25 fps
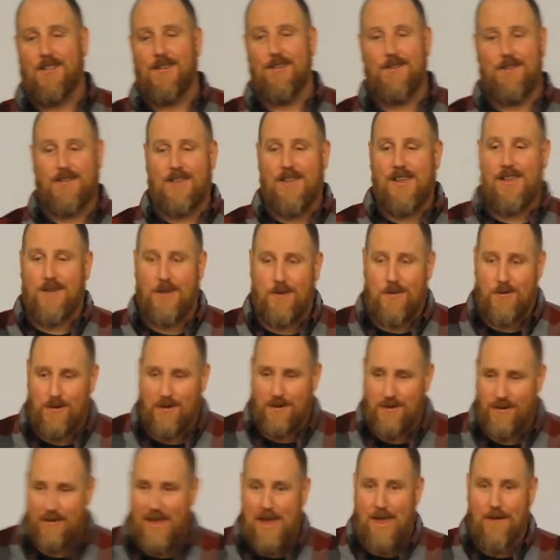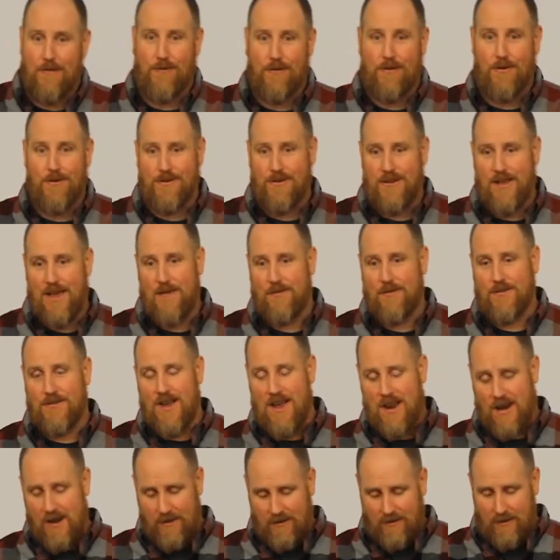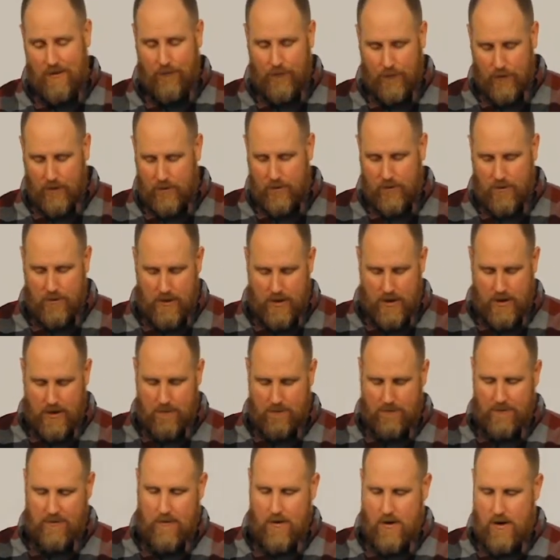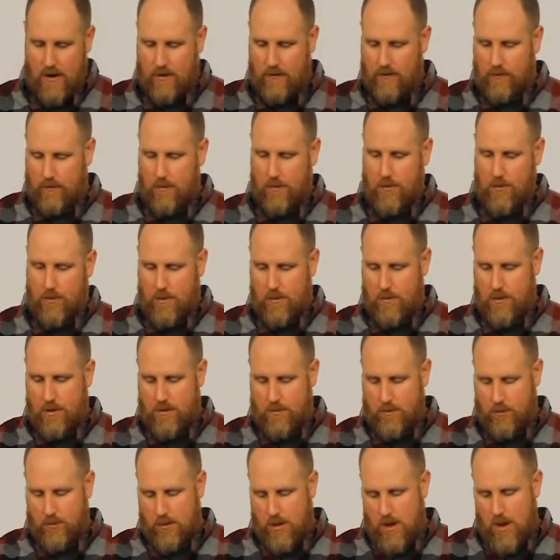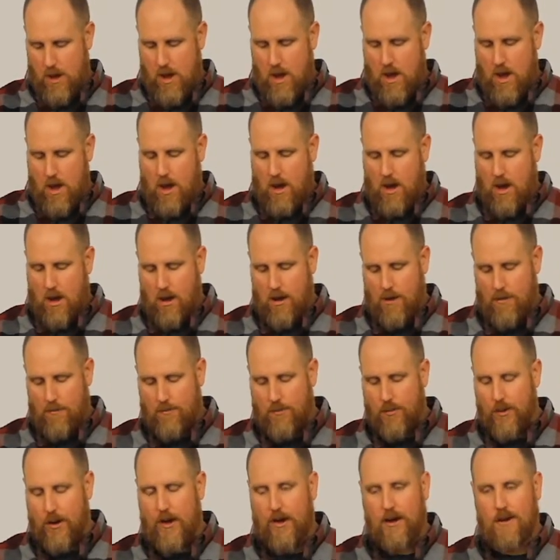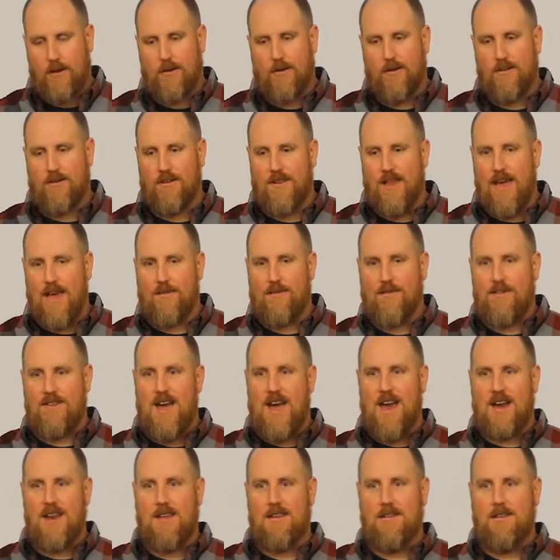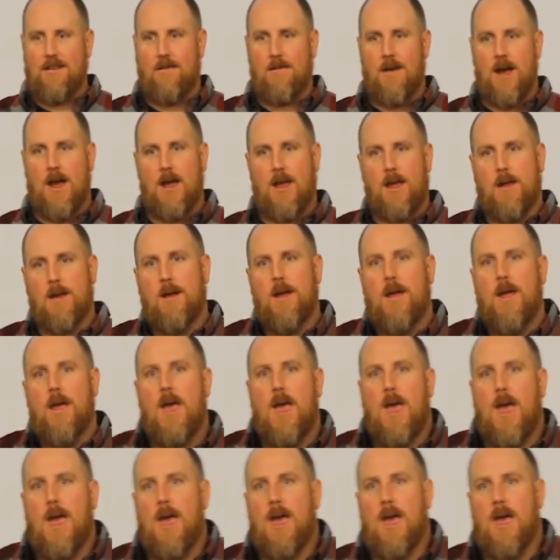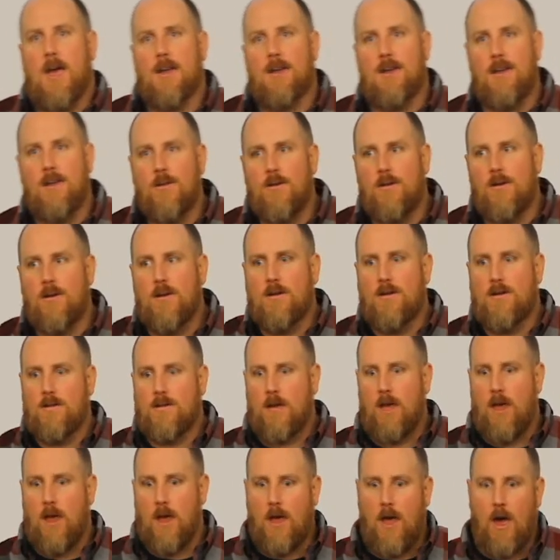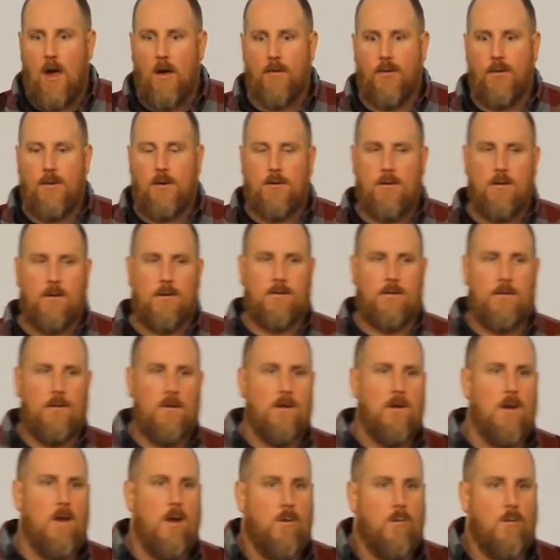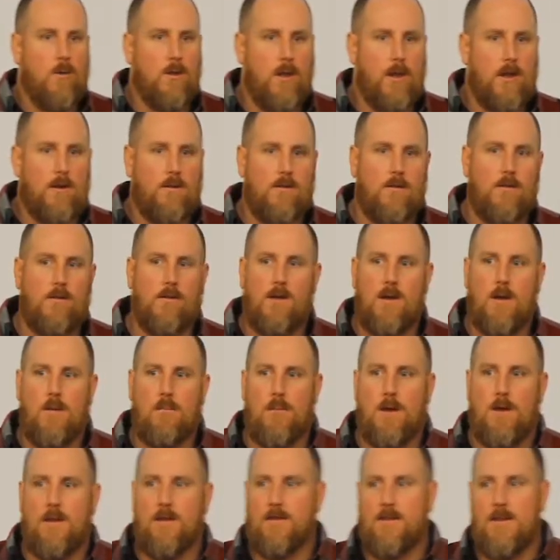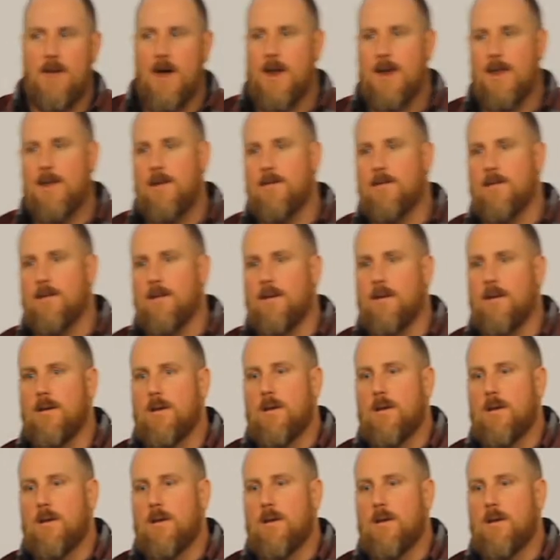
Just like the Christian life. Christian life is not easy. If you don't know that, I'm sorry, I just broke your bubble. But Christian life is not easy, right? And neither is a healthy Christian relationship. It's not easy.